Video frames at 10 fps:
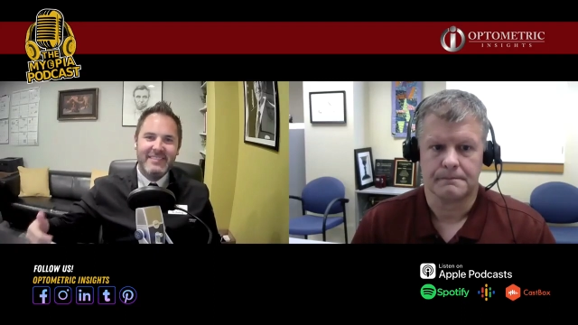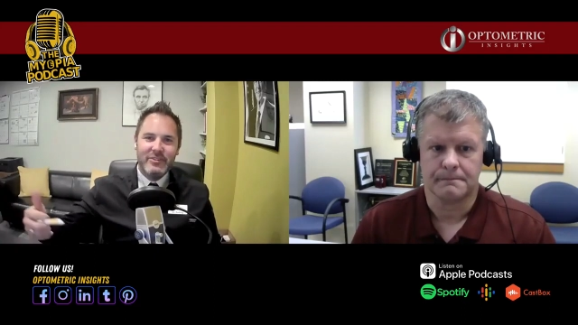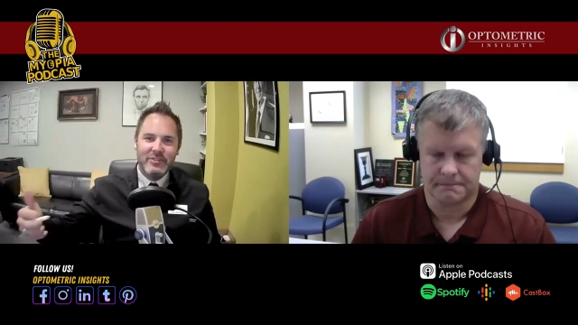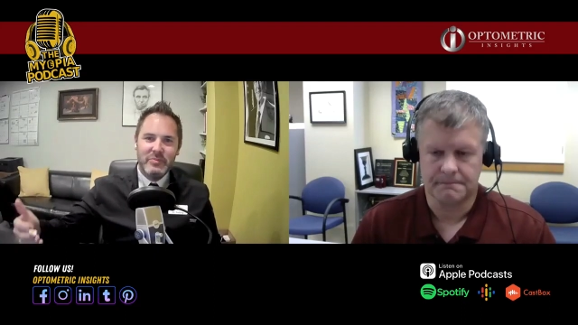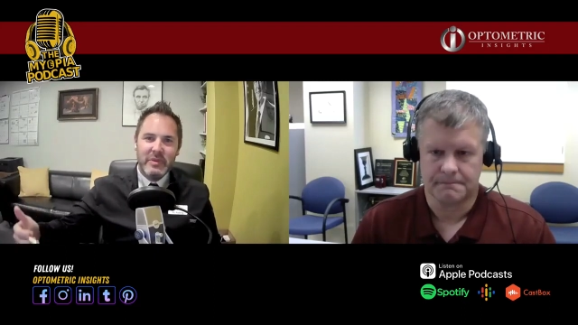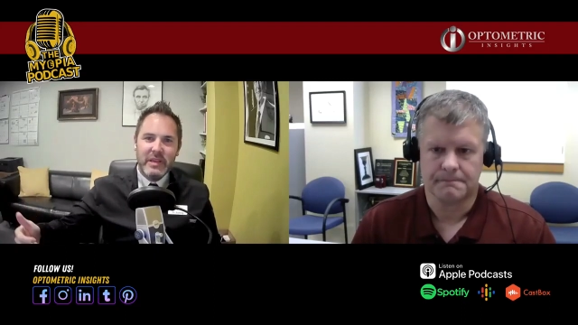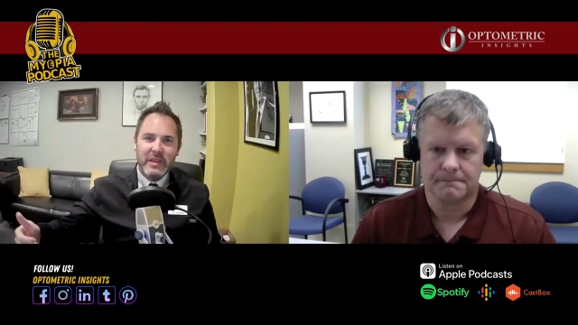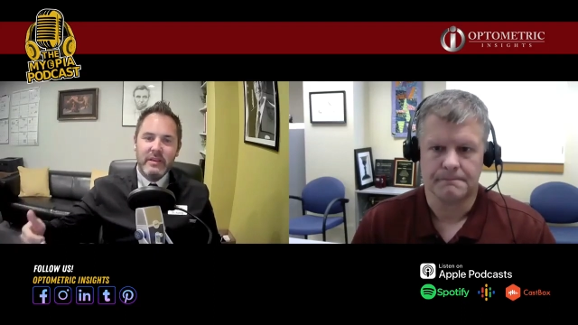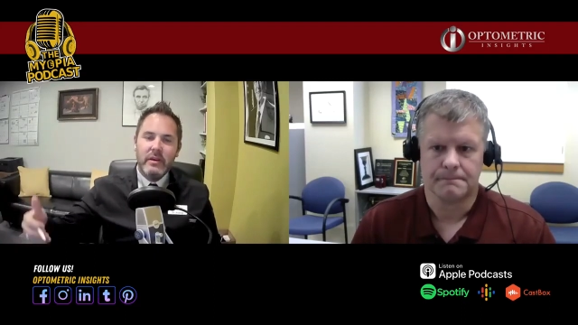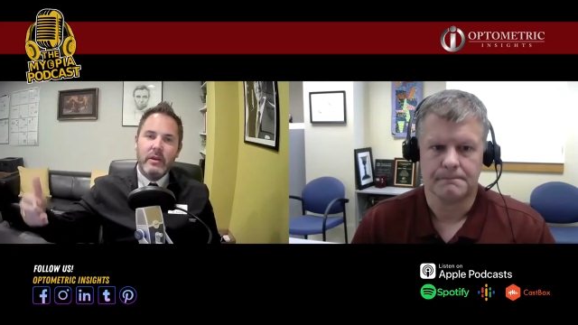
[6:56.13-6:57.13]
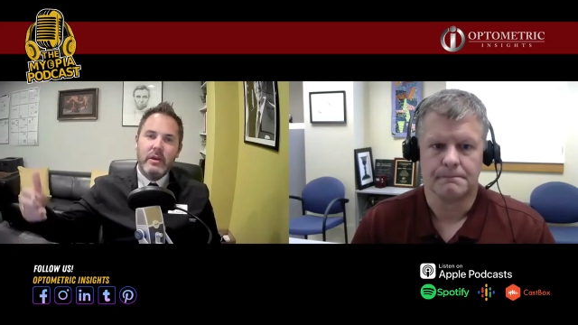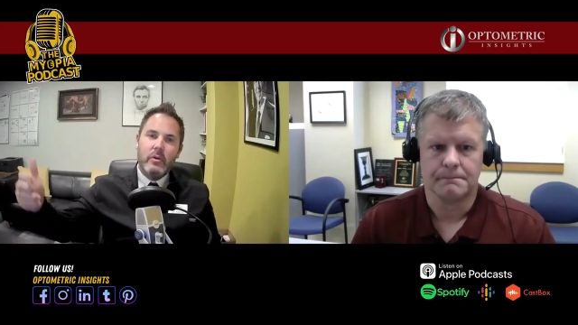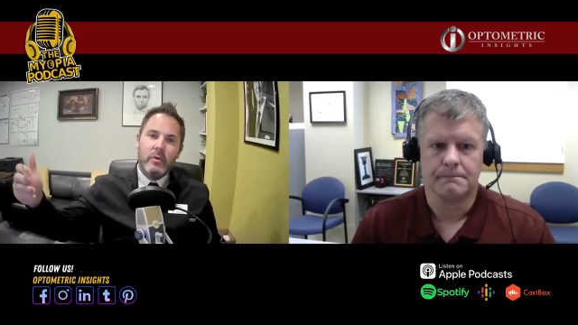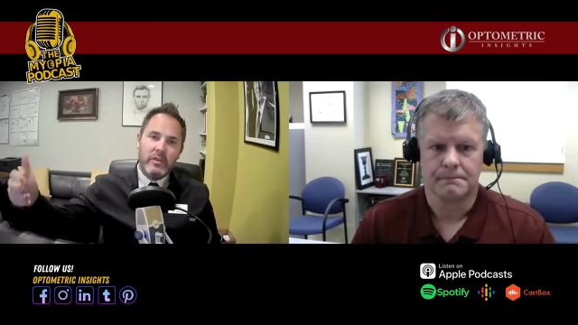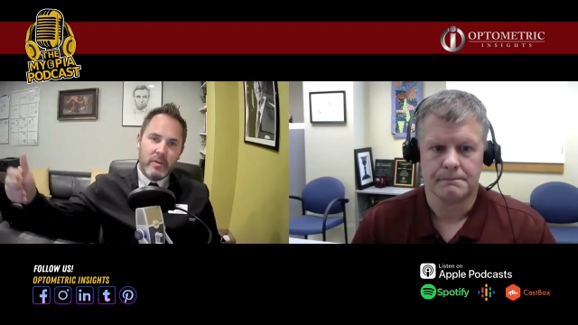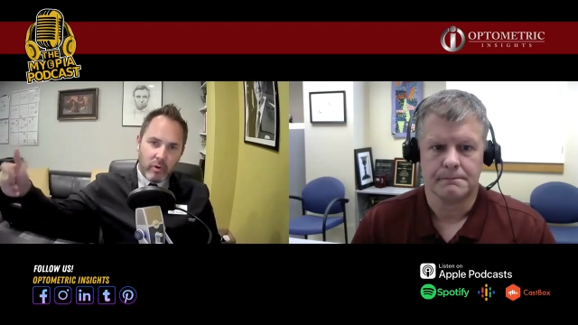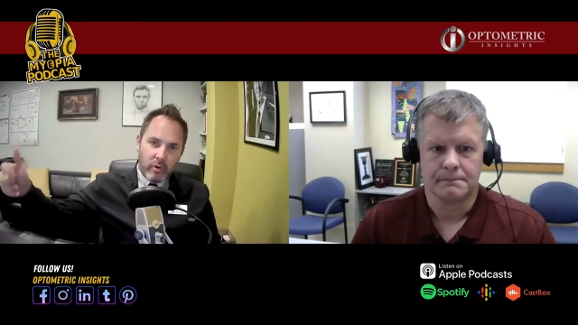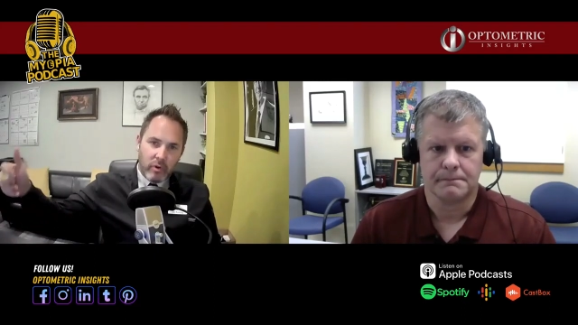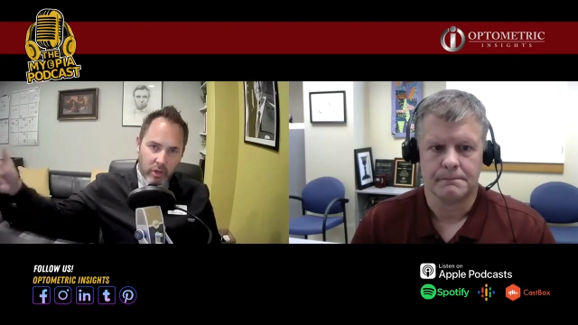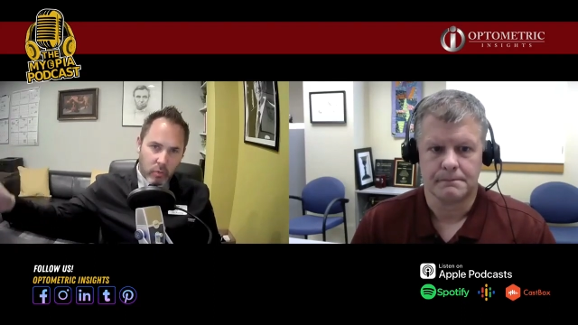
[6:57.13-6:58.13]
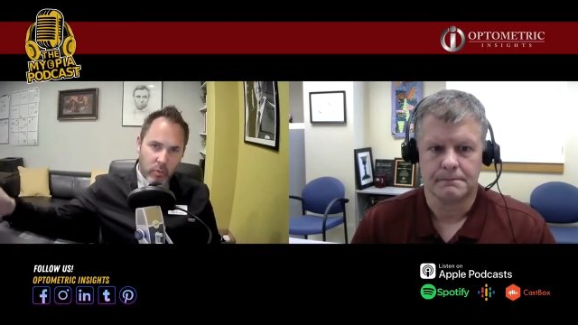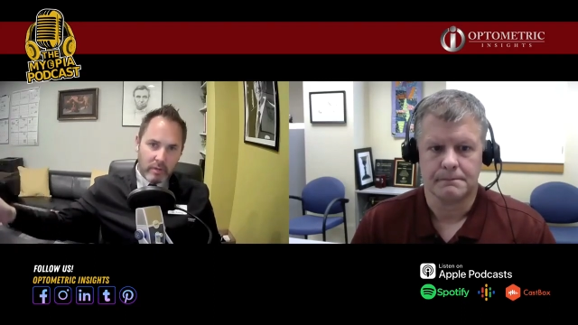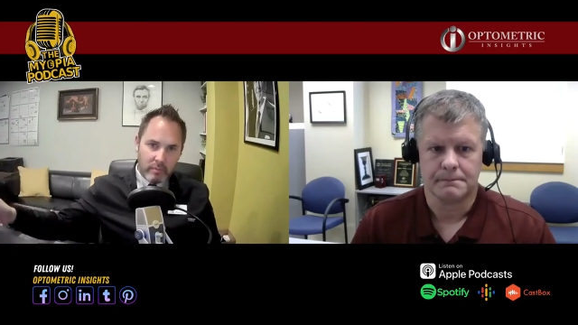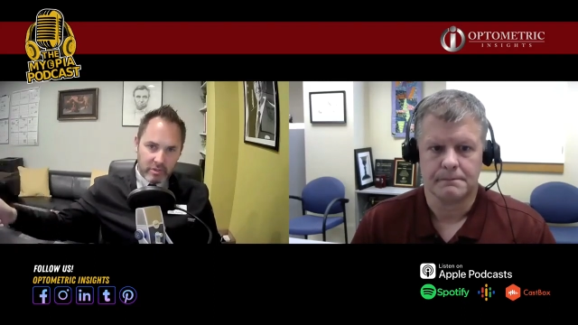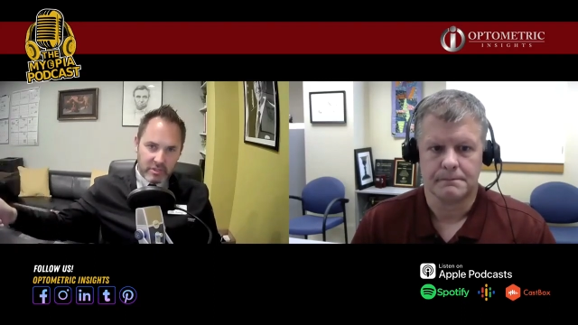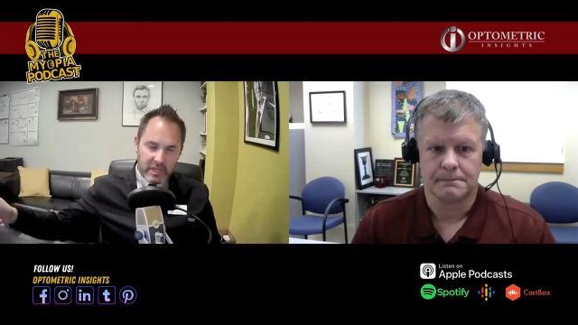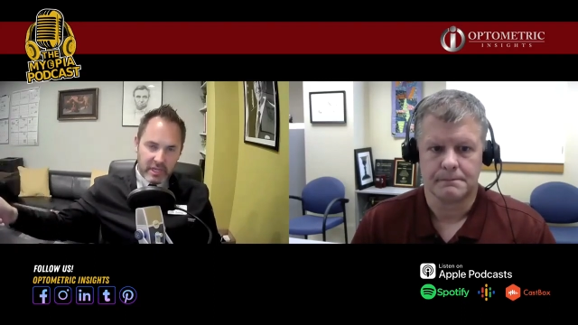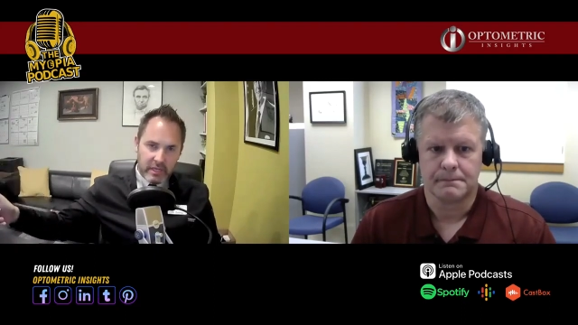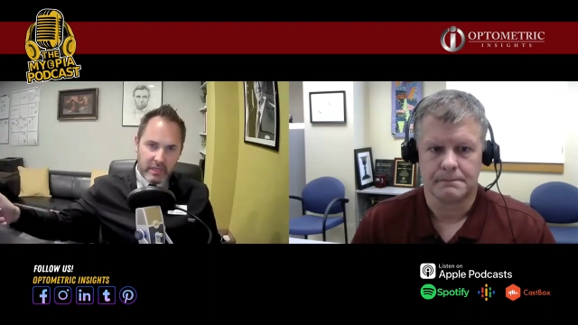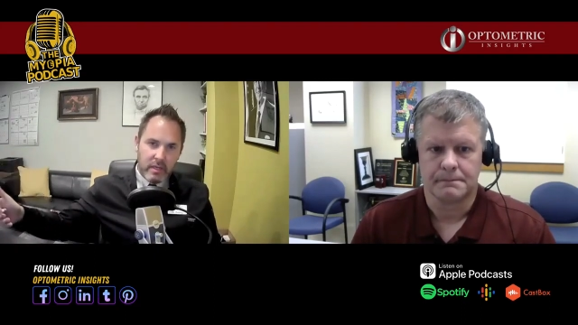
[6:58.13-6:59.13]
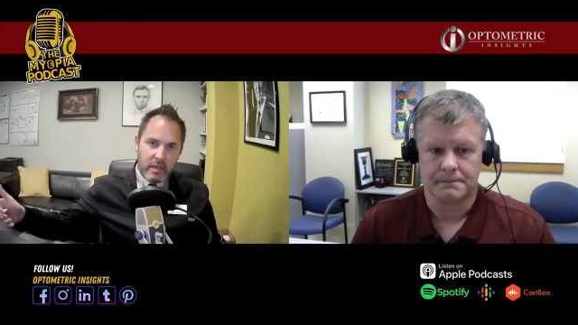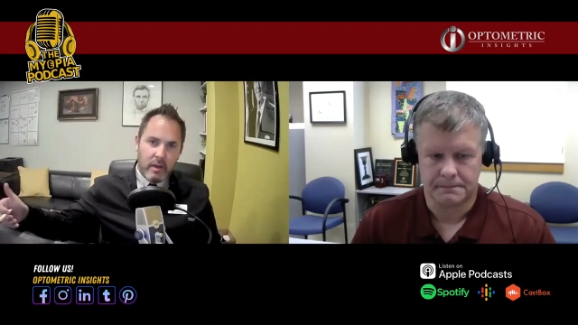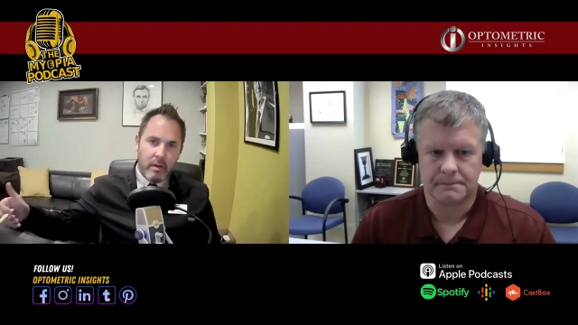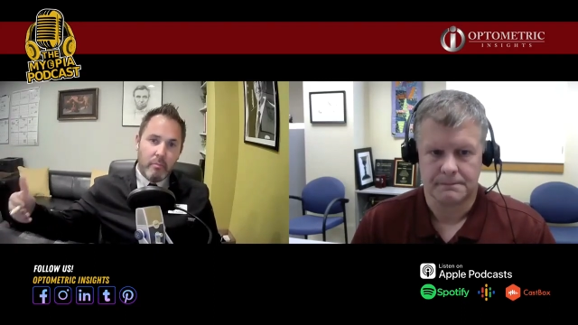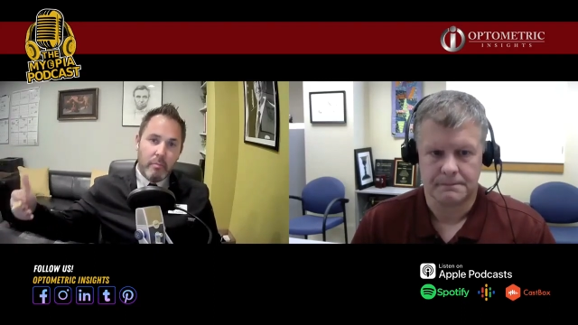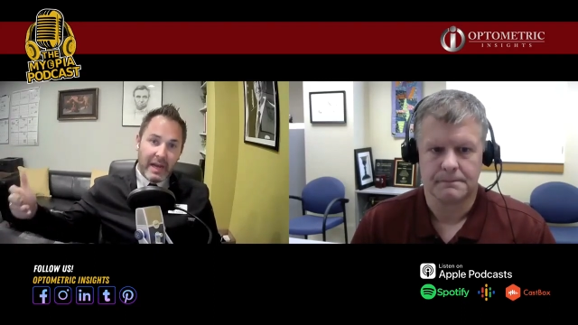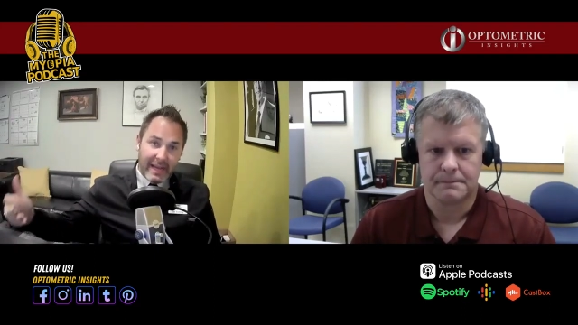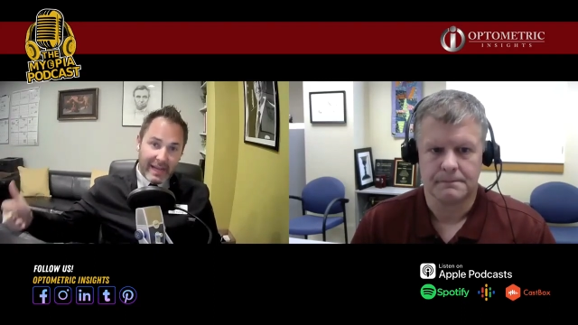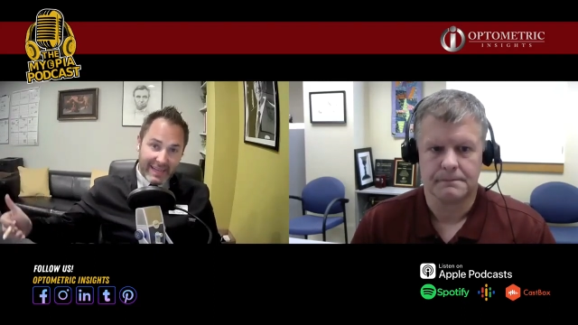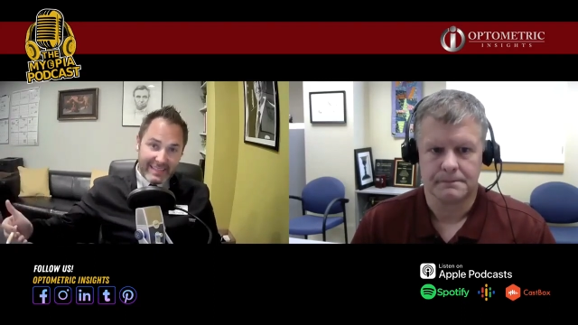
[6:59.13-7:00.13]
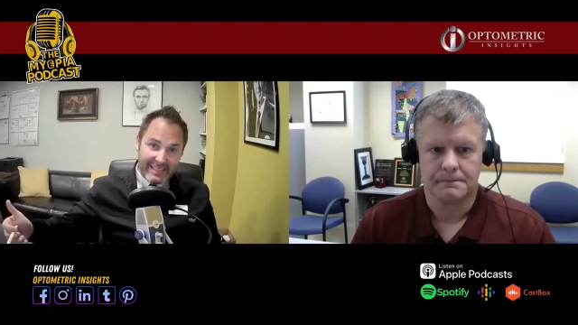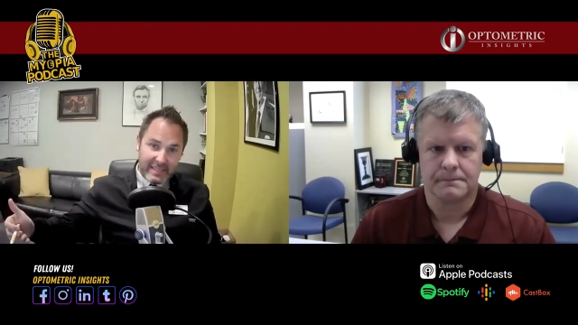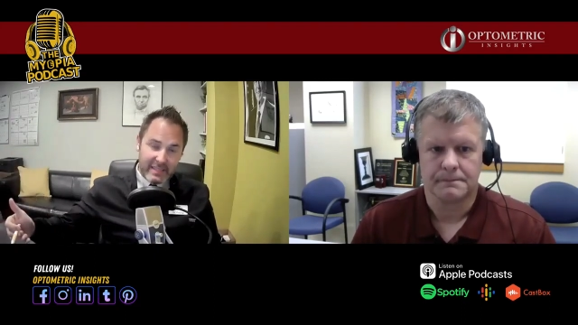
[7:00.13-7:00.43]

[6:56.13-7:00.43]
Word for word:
Speaker 1: so to mm-hmm. speak, with the 0.01%. But